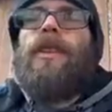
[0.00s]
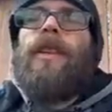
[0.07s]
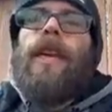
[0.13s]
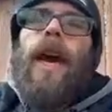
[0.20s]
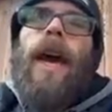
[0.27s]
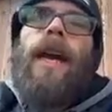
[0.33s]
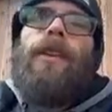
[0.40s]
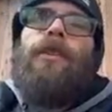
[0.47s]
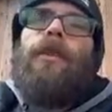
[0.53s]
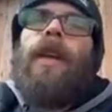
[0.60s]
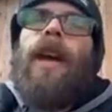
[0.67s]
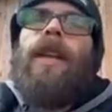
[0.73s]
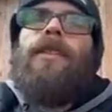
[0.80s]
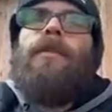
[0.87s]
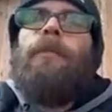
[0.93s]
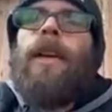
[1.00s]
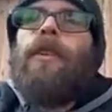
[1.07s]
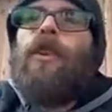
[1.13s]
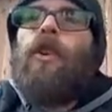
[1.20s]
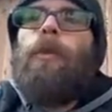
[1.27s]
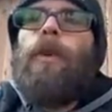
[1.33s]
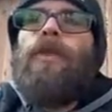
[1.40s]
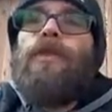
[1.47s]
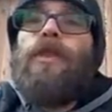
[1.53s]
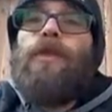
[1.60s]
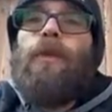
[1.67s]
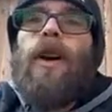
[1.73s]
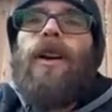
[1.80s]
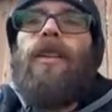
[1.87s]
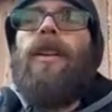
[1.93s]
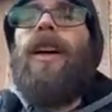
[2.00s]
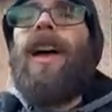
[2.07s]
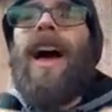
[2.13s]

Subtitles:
Yeah, you can add some microbials as well.